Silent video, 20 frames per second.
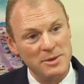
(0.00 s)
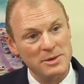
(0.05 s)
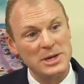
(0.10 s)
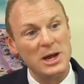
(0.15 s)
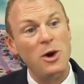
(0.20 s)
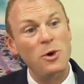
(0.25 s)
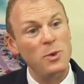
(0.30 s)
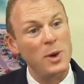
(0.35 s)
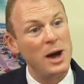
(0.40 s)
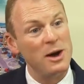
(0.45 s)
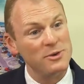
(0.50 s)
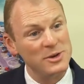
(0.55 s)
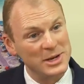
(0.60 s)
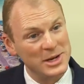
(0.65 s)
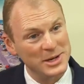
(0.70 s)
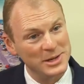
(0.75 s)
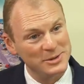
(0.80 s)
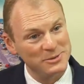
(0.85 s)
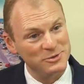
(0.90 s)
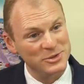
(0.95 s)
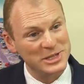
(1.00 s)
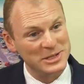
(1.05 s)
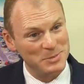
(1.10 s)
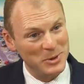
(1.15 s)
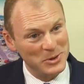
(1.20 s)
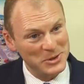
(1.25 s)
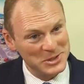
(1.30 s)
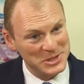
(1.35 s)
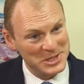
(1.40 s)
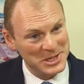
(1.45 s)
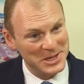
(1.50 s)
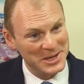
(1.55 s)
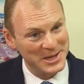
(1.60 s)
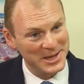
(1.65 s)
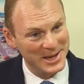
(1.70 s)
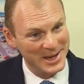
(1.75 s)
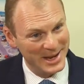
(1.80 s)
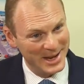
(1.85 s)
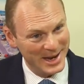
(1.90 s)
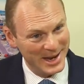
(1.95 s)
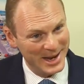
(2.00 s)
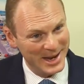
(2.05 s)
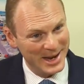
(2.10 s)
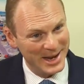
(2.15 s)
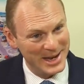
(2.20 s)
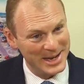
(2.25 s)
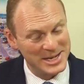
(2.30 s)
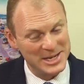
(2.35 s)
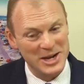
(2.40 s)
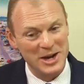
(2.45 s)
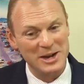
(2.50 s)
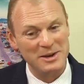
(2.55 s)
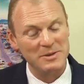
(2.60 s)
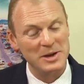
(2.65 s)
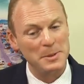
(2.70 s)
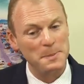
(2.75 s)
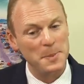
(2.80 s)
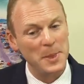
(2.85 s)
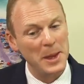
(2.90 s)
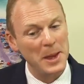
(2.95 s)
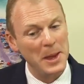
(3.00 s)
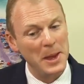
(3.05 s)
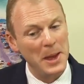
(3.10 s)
So there's a whole hurricane response side of it,